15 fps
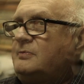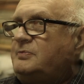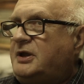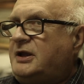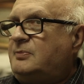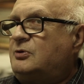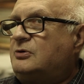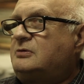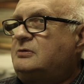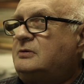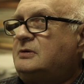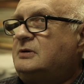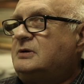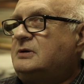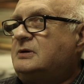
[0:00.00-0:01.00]
people
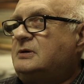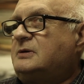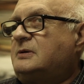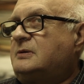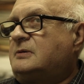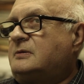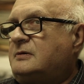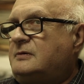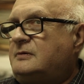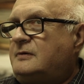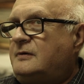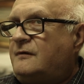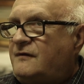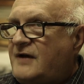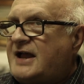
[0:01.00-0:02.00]

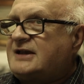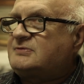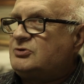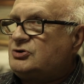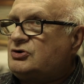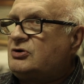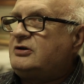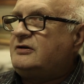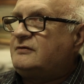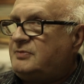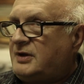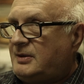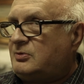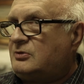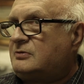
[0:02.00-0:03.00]
the vast majority of
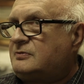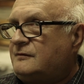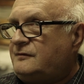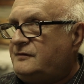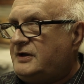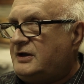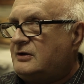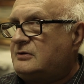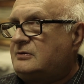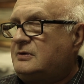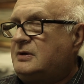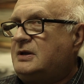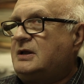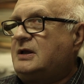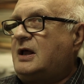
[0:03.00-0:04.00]
people feel
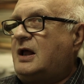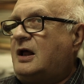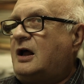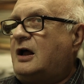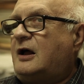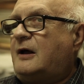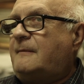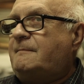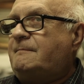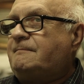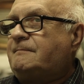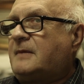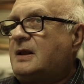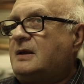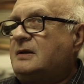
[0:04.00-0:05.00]
um,
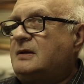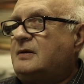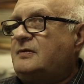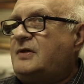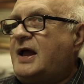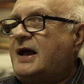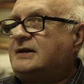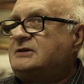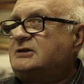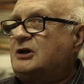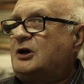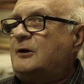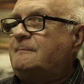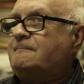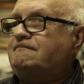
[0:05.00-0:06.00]
that
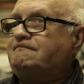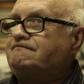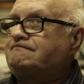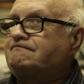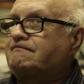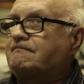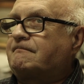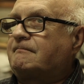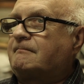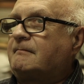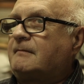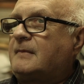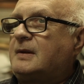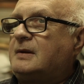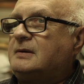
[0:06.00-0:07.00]

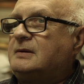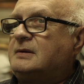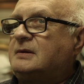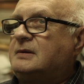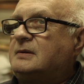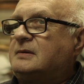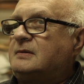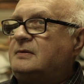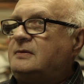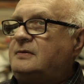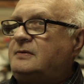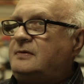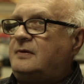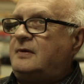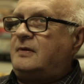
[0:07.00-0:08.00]
um,
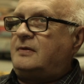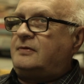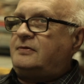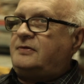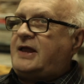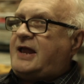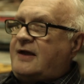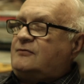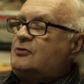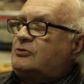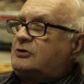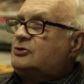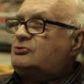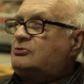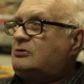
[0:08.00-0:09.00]
they have no
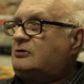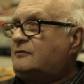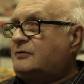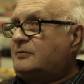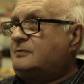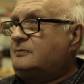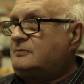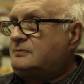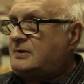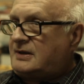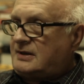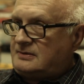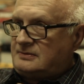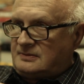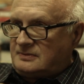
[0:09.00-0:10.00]
control over
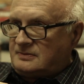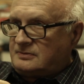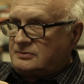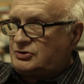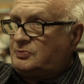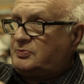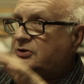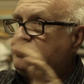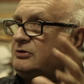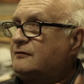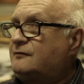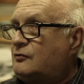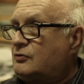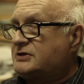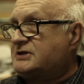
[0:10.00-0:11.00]
superior
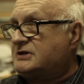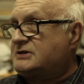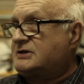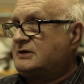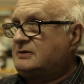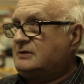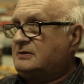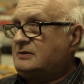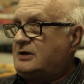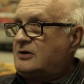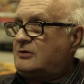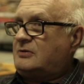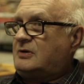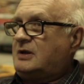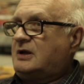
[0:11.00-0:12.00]
forces you
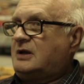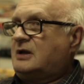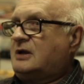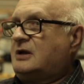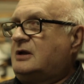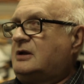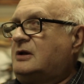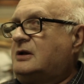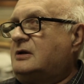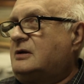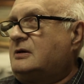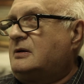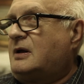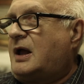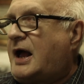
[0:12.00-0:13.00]
know
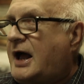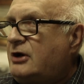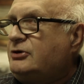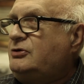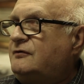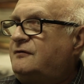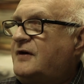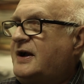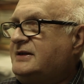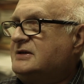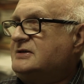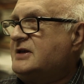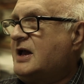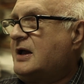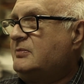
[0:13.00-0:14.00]
how do you fight
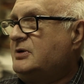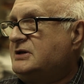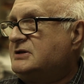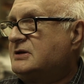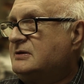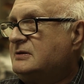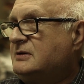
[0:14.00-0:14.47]
the zombies